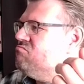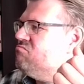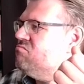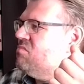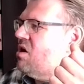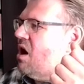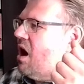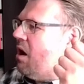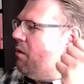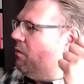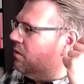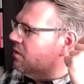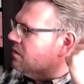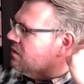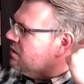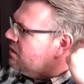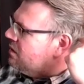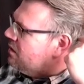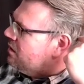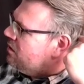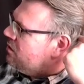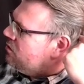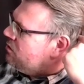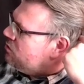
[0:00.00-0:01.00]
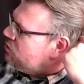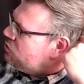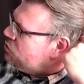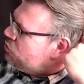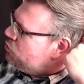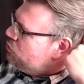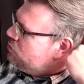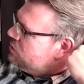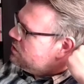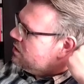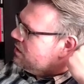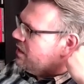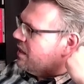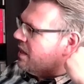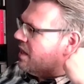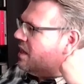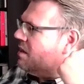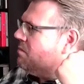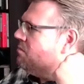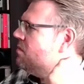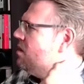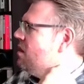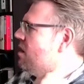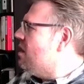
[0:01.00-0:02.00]
I will choose a
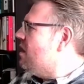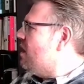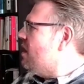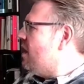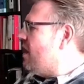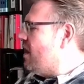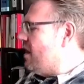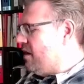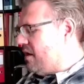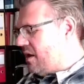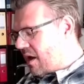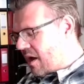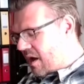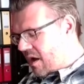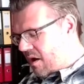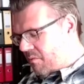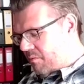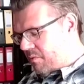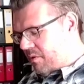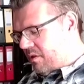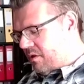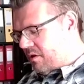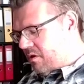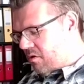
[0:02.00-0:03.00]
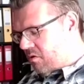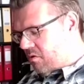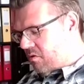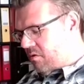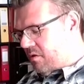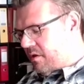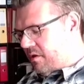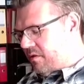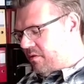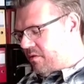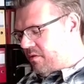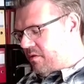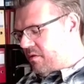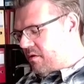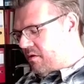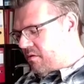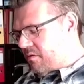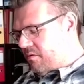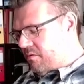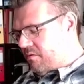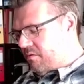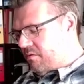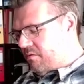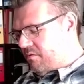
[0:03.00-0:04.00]
name and I will call it
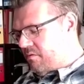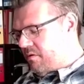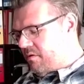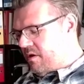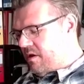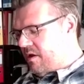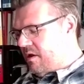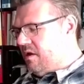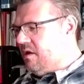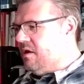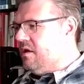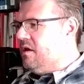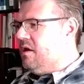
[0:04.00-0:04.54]
three.